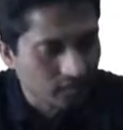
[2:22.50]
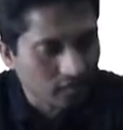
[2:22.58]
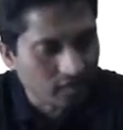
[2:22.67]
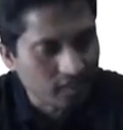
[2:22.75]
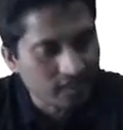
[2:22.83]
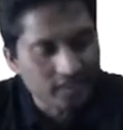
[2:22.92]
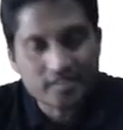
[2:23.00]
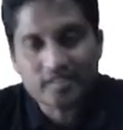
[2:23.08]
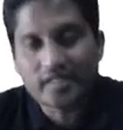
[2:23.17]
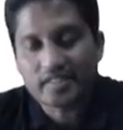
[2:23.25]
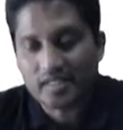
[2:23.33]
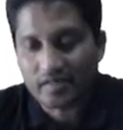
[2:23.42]
Right,
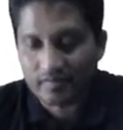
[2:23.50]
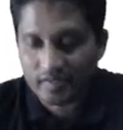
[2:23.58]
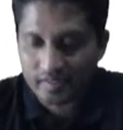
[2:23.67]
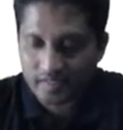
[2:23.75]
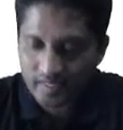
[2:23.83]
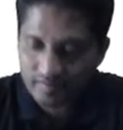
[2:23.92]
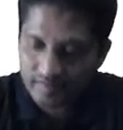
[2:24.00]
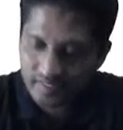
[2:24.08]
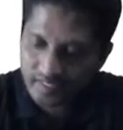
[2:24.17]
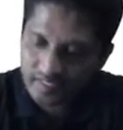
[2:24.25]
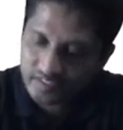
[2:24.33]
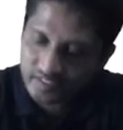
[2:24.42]
let's have a live
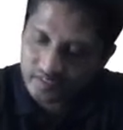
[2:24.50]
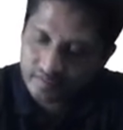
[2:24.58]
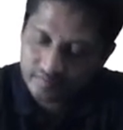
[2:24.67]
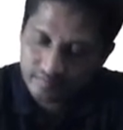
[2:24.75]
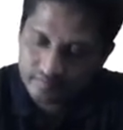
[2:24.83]
interaction.